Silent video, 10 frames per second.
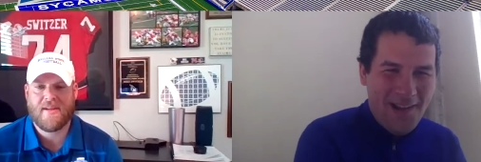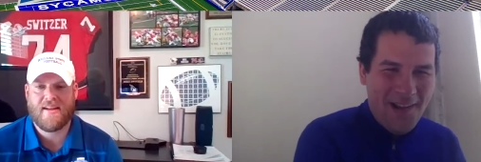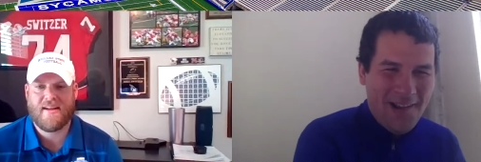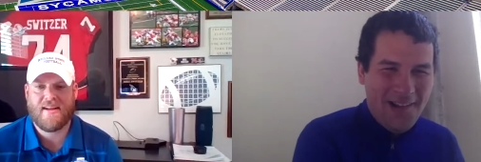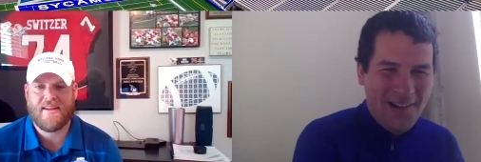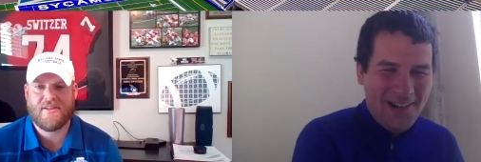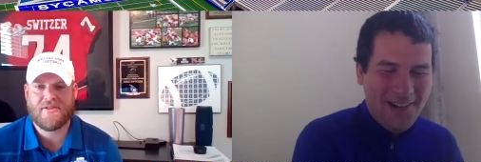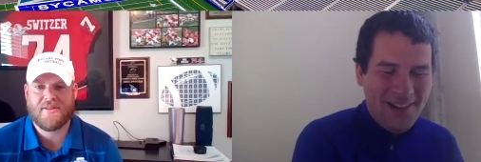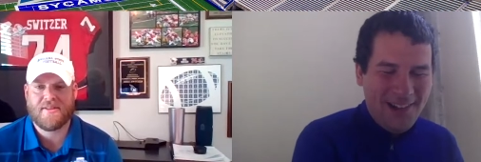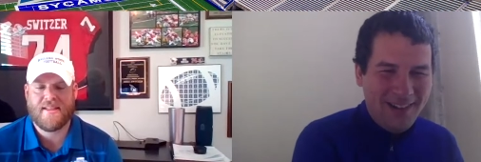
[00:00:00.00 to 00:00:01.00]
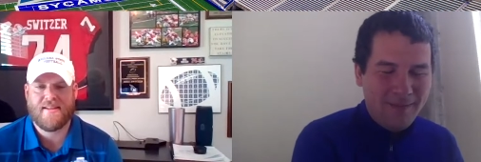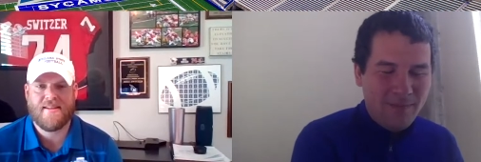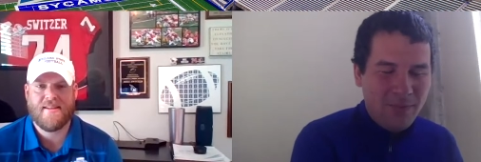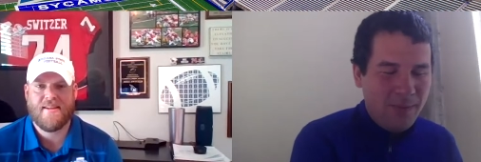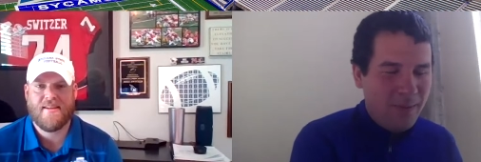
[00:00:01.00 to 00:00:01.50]
Speaker 1: it uh,
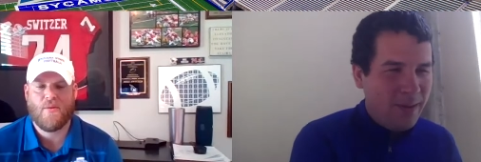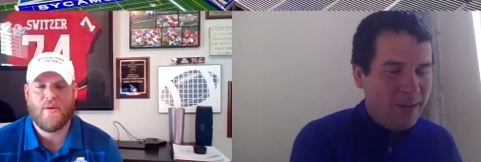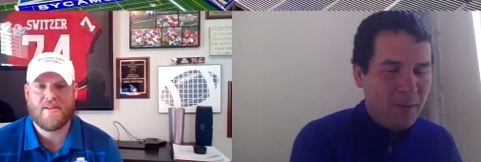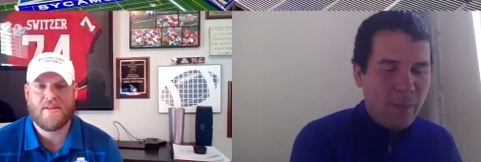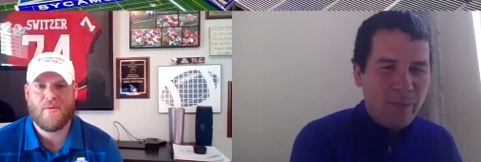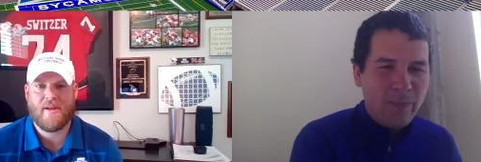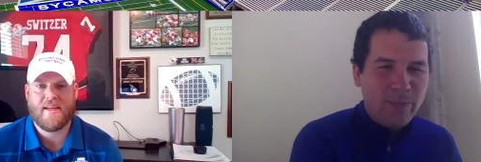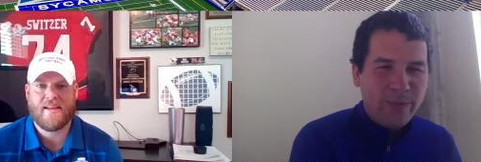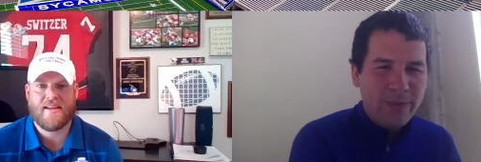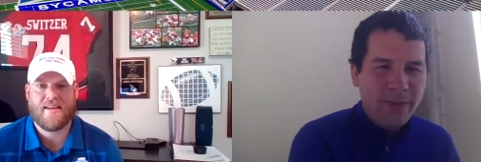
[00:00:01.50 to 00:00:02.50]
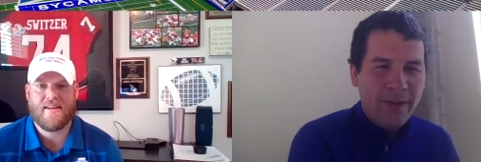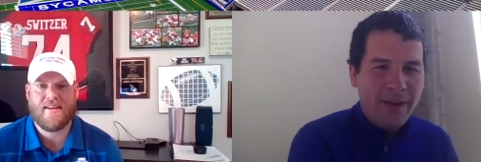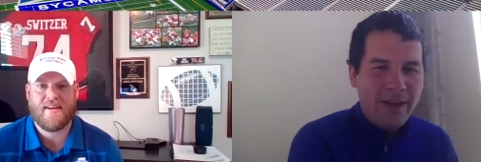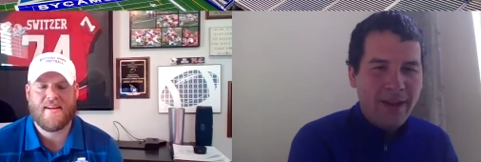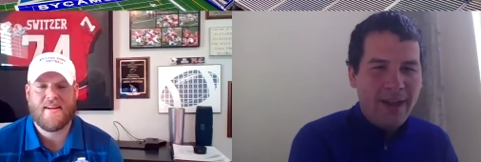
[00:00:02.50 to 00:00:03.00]
interesting week to week
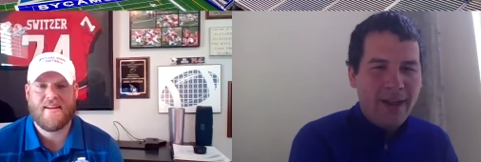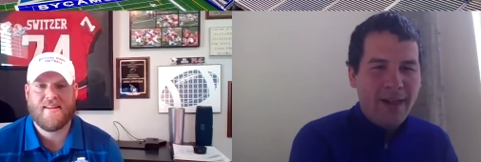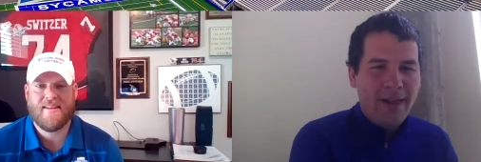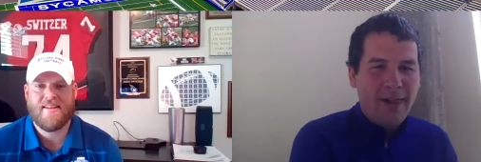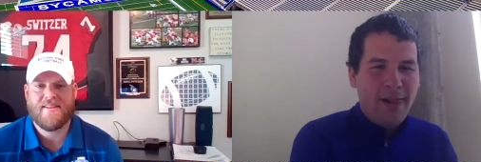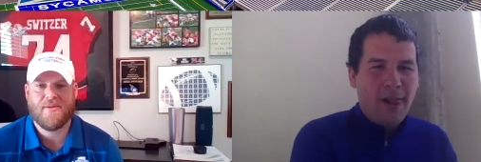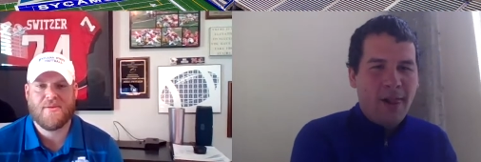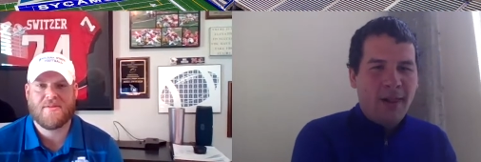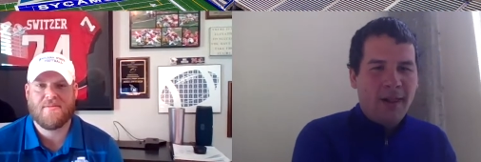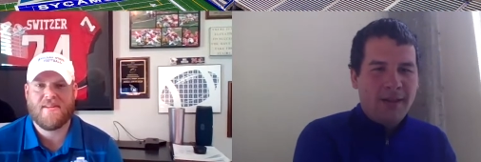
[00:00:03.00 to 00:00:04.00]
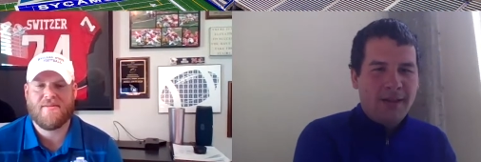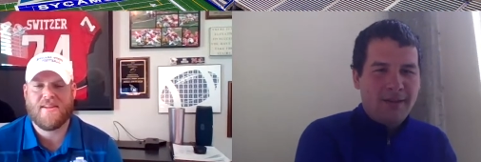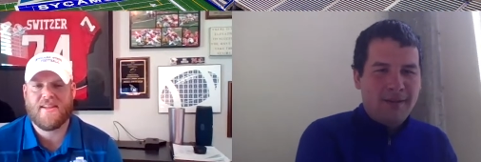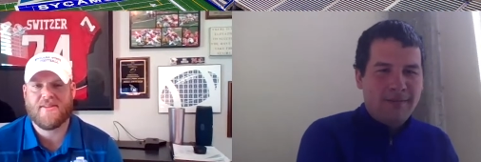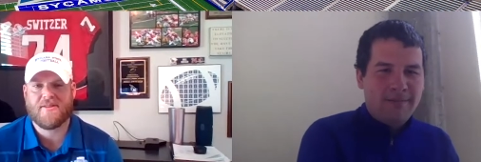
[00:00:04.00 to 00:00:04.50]
and uh, doing some
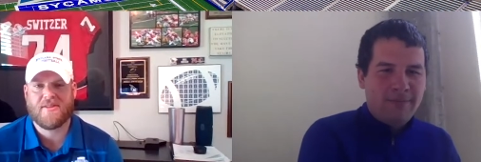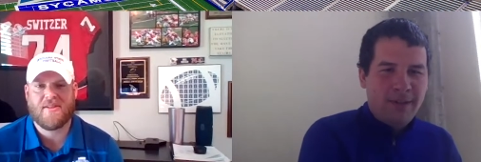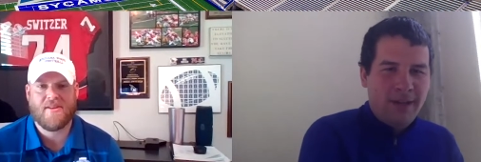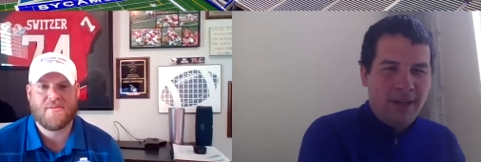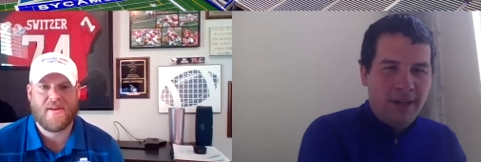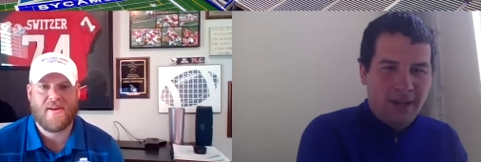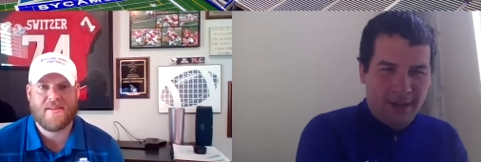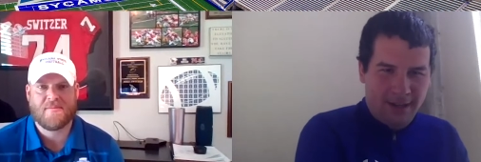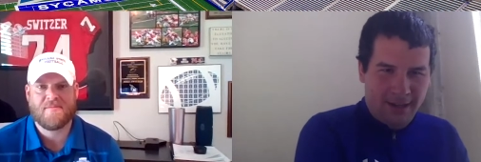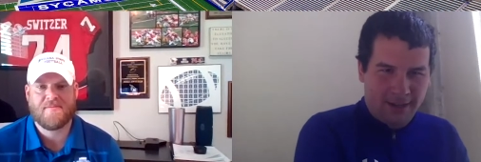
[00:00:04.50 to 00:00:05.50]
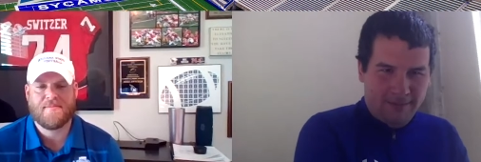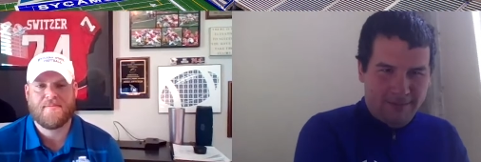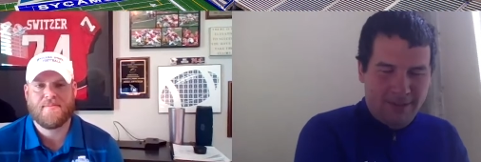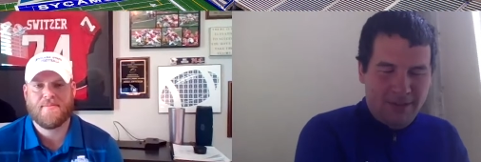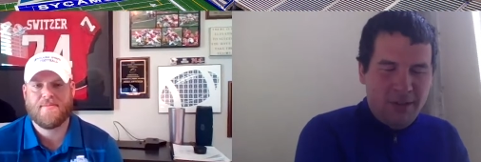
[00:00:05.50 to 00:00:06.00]
different deals. So no, it's been awesome.
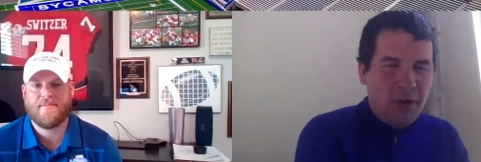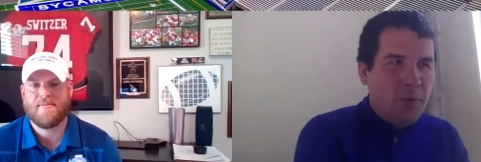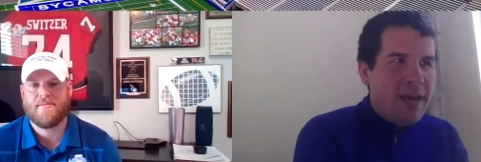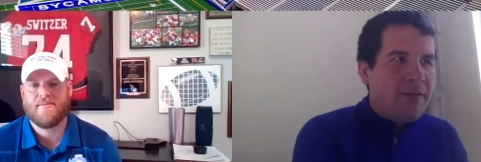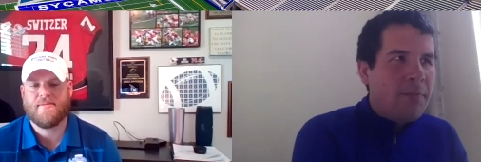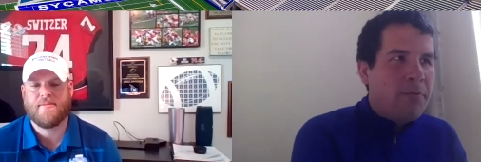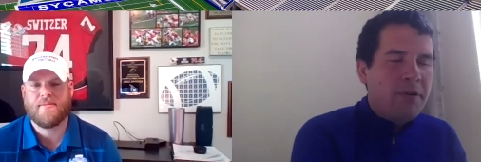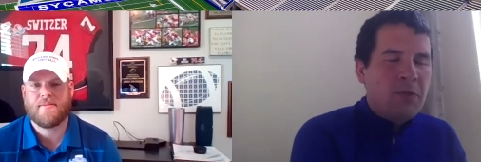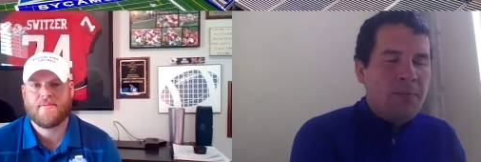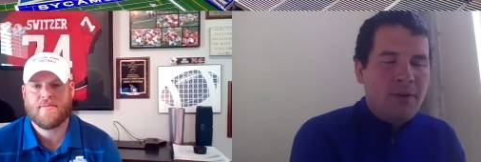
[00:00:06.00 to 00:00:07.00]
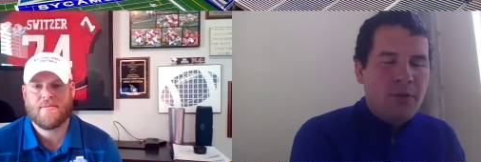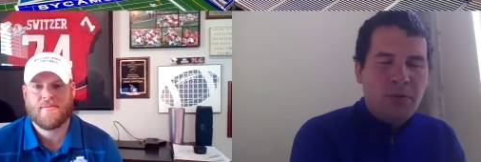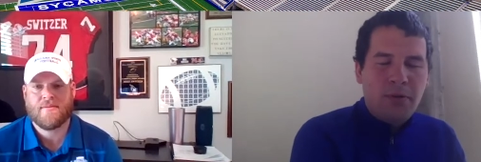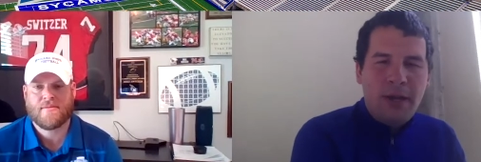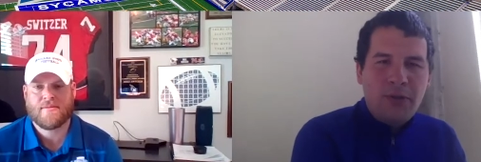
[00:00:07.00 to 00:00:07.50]
Speaker 2: You know, we have a pretty
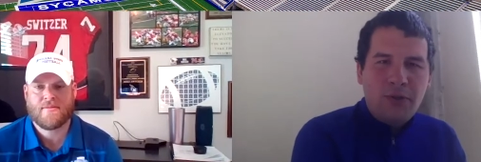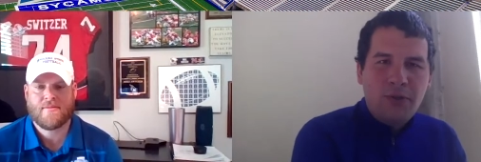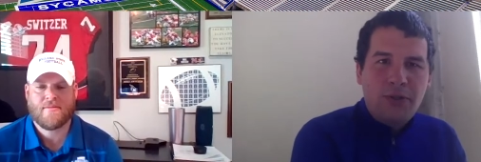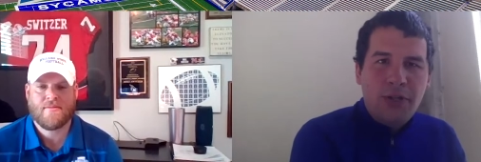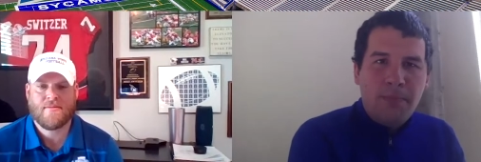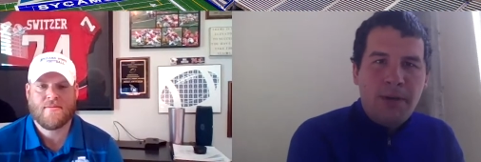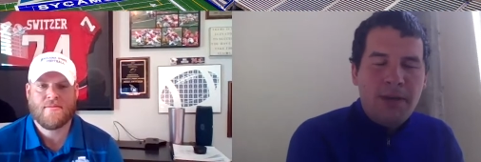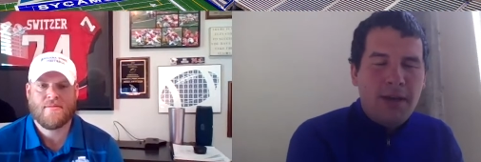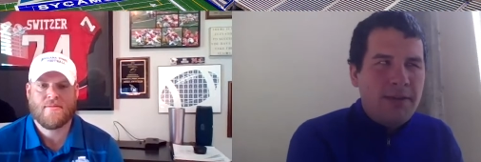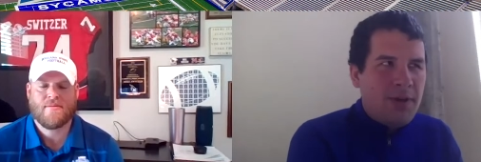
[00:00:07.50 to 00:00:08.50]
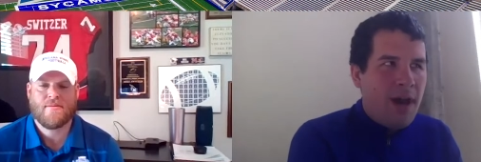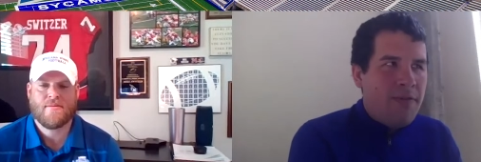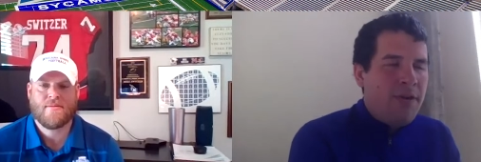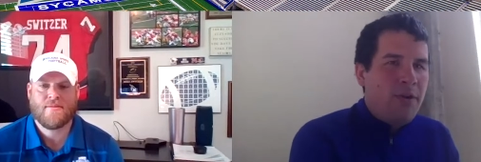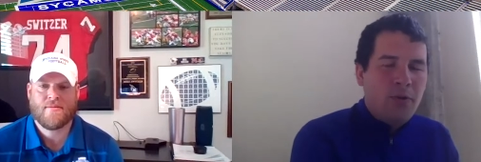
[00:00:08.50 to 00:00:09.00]
special relationship because
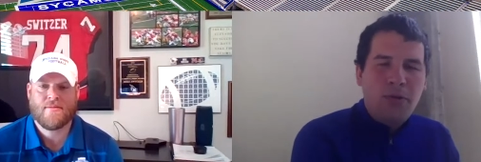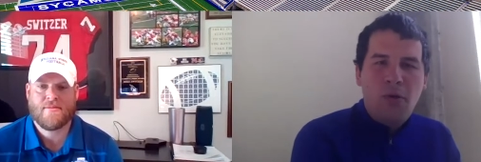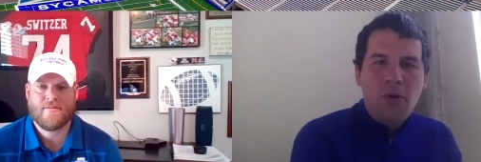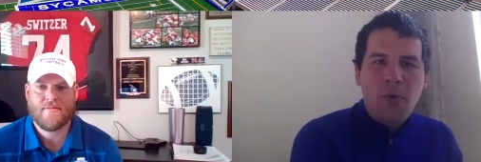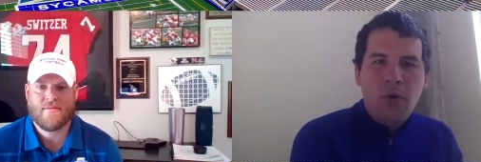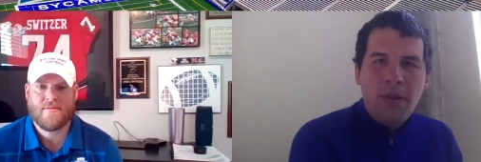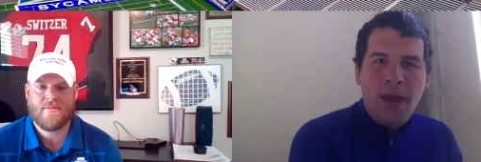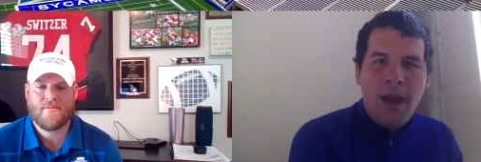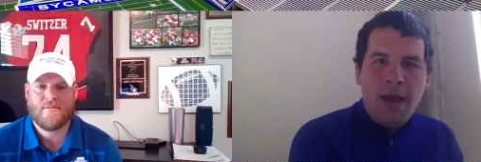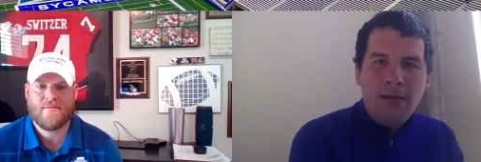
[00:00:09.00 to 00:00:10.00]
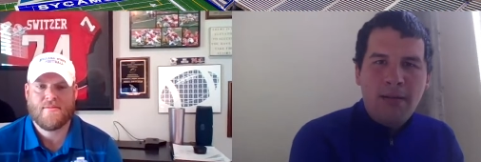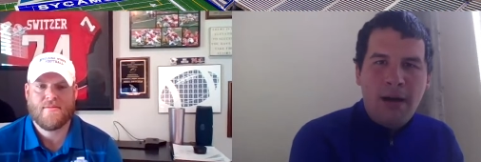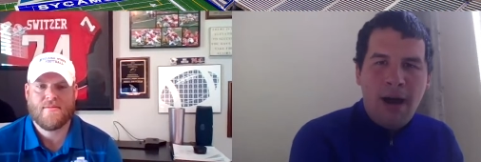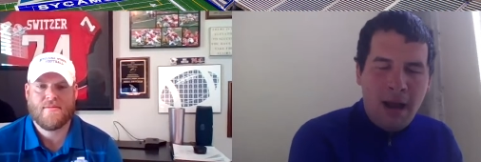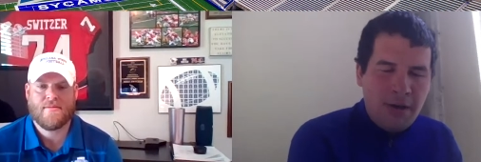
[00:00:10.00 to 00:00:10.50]
I think you're the only one that
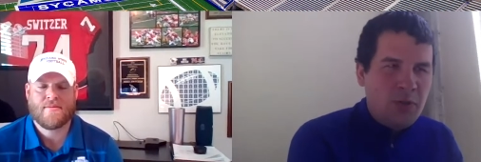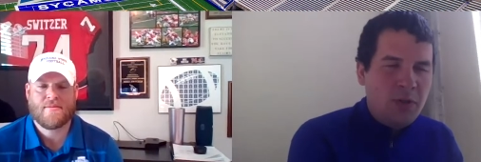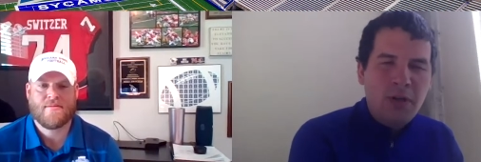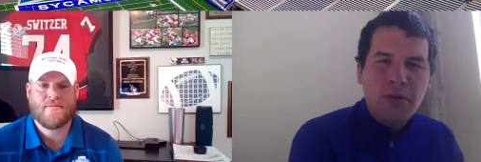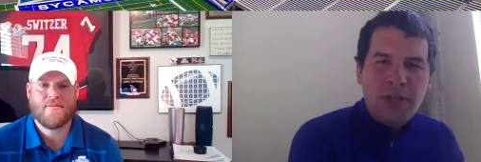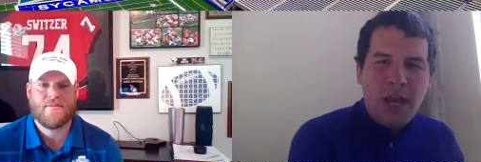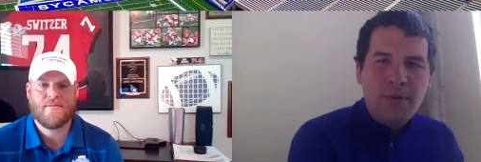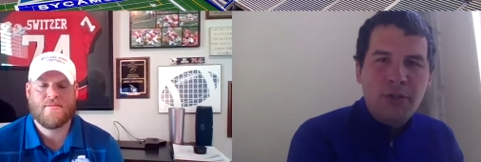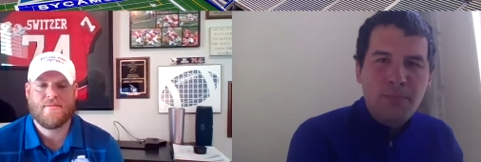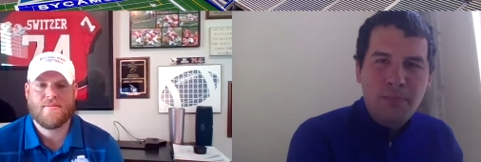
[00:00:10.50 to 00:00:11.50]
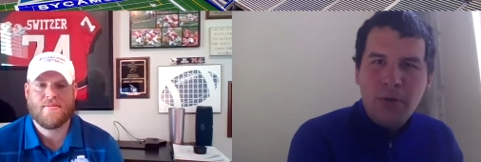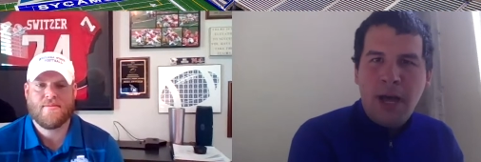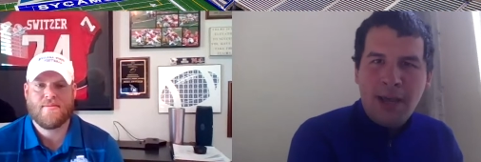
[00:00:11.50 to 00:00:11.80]
honestly knows how much milk I